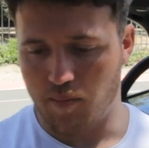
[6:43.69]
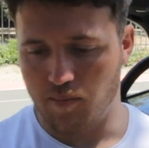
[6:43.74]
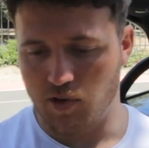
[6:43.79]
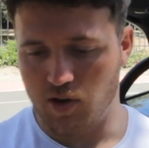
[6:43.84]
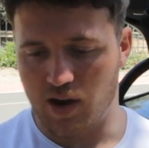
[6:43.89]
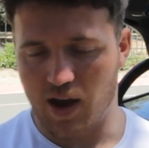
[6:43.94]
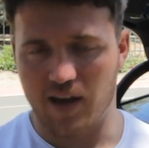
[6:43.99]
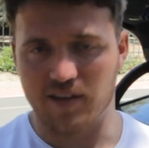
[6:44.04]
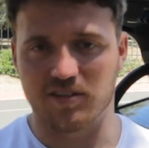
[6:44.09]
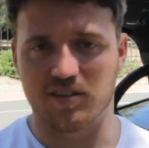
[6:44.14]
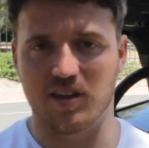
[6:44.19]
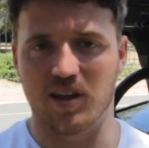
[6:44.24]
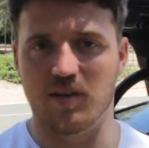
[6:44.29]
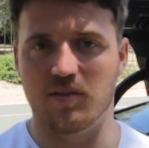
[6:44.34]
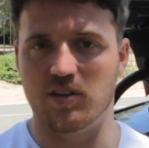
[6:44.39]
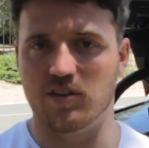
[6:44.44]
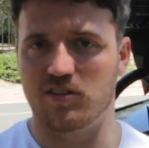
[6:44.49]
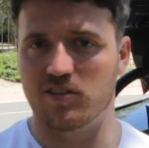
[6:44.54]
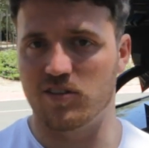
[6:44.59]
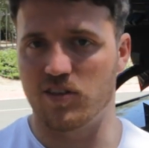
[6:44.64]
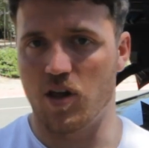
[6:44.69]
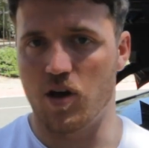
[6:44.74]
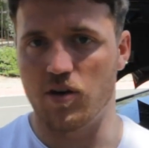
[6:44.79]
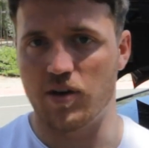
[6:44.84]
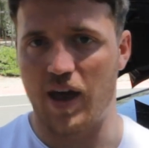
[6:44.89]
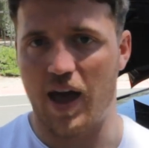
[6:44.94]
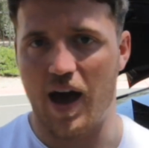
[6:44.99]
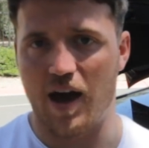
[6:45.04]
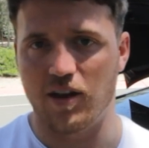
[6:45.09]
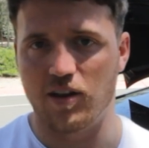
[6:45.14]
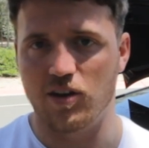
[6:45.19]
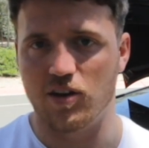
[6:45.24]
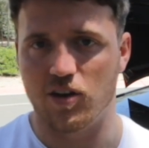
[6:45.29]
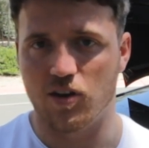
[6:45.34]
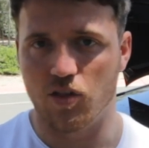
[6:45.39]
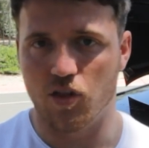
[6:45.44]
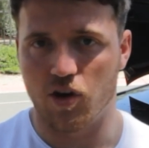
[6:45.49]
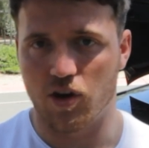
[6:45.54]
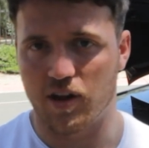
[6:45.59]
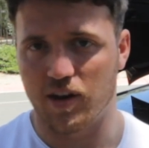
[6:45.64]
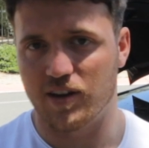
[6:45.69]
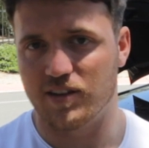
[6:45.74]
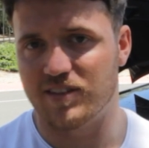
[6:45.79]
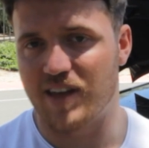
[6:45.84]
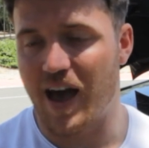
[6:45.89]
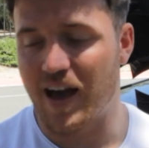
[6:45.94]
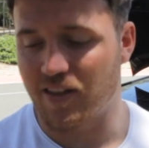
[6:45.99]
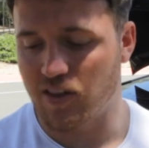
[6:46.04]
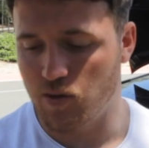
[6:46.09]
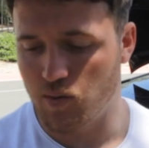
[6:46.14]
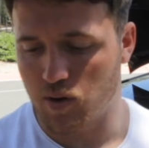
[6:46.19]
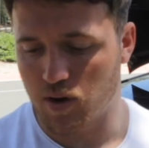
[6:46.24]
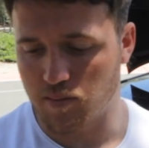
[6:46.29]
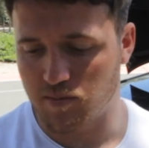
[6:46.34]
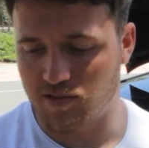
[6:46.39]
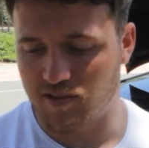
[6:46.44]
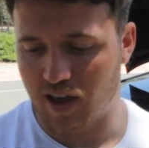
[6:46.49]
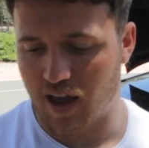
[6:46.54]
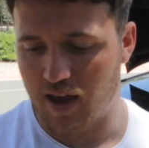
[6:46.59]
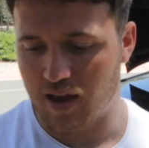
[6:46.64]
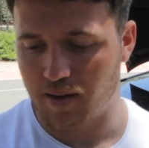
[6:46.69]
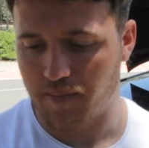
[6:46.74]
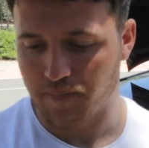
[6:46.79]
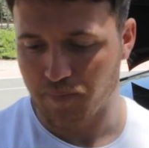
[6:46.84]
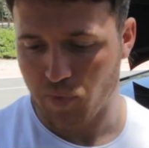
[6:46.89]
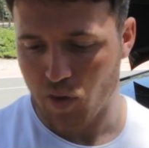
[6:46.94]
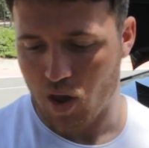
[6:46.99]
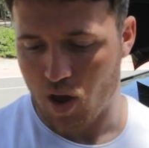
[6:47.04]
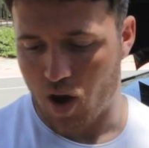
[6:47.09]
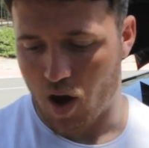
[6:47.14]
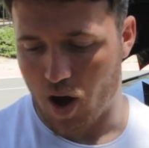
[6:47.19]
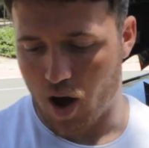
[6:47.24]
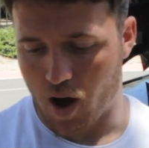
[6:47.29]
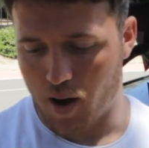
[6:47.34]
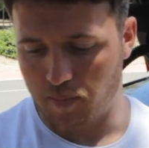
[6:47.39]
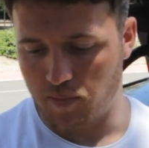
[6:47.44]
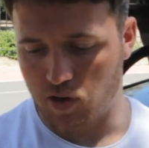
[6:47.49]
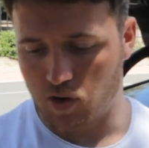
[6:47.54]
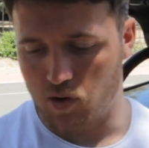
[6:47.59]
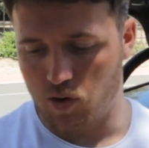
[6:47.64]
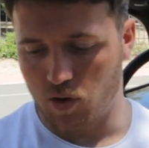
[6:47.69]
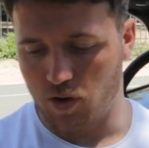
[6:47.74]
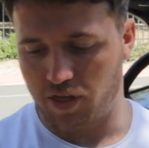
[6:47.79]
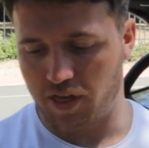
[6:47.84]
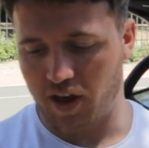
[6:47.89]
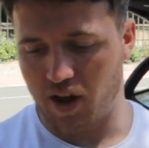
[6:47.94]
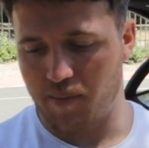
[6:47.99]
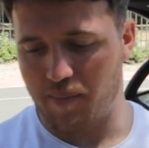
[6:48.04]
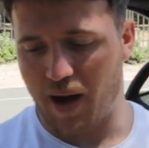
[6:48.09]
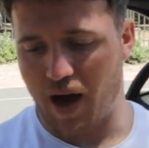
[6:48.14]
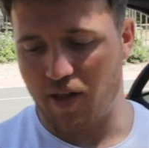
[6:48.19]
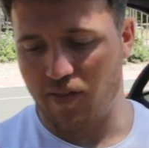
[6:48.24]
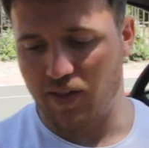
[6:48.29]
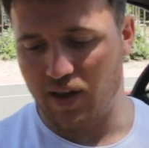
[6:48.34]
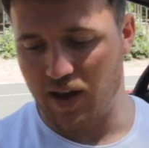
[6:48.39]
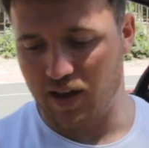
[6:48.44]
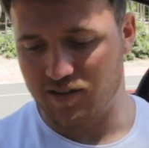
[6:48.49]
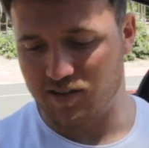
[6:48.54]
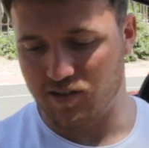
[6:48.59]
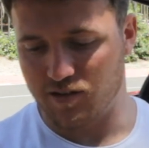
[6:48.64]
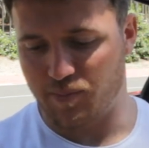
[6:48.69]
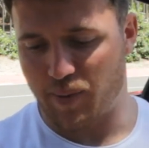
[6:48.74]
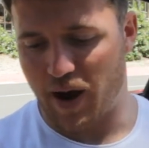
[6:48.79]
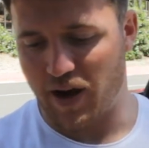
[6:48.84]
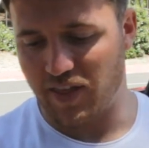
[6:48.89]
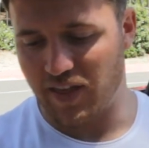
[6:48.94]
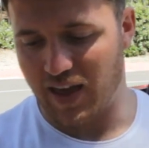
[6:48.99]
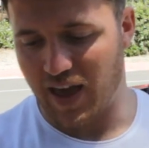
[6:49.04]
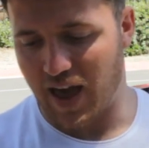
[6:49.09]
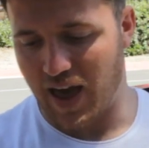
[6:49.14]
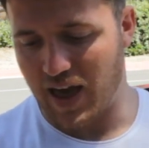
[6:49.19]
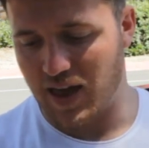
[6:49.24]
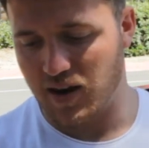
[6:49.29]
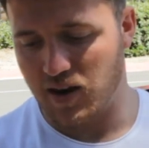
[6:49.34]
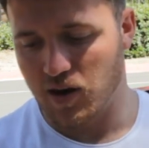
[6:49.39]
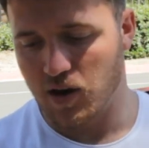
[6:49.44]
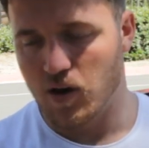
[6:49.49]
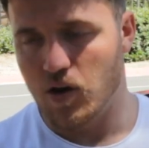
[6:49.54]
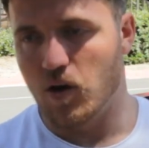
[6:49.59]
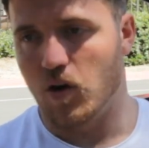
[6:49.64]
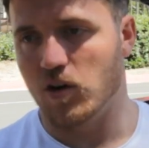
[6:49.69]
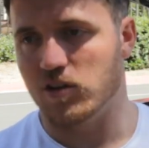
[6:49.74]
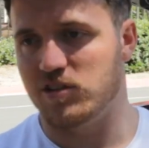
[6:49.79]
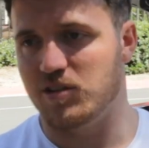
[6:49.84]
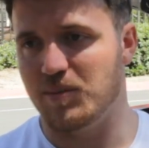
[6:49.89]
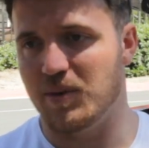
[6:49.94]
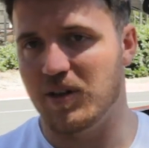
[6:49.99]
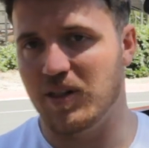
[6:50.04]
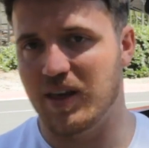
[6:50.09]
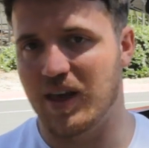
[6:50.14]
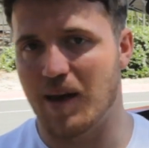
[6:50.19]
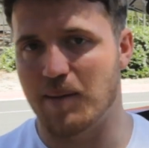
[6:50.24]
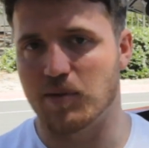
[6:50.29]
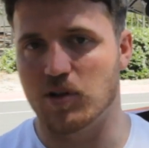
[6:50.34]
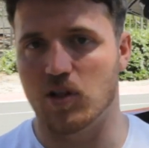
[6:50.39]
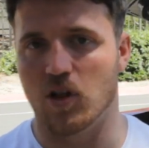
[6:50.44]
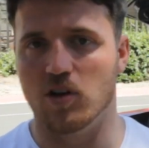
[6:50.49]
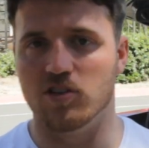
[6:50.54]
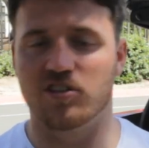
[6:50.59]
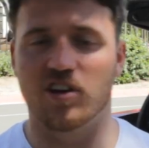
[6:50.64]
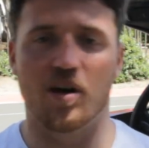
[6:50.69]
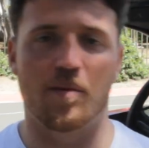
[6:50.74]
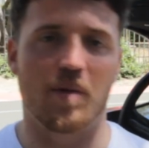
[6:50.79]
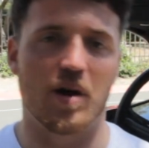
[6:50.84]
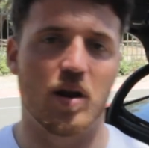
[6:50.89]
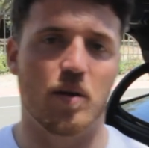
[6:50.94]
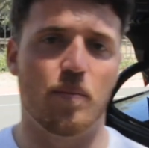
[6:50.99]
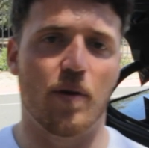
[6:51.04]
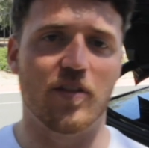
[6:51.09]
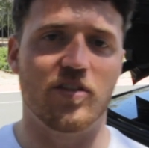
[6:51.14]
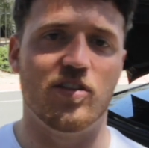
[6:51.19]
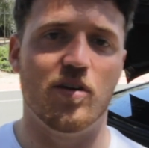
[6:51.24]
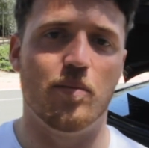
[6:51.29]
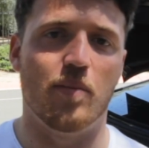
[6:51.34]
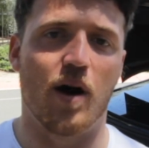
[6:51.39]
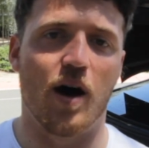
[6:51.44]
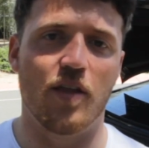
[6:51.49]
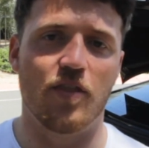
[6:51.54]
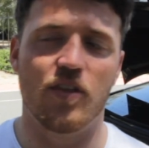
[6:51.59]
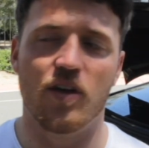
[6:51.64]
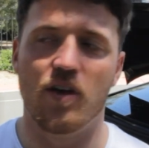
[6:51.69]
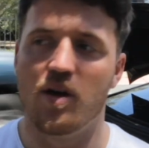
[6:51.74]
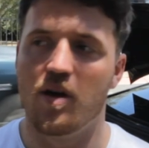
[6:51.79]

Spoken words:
You guys can even slow down and you can look at exactly what I'm saying. The cool thing about this is by the end, ultimately I'm closing them on a month to month,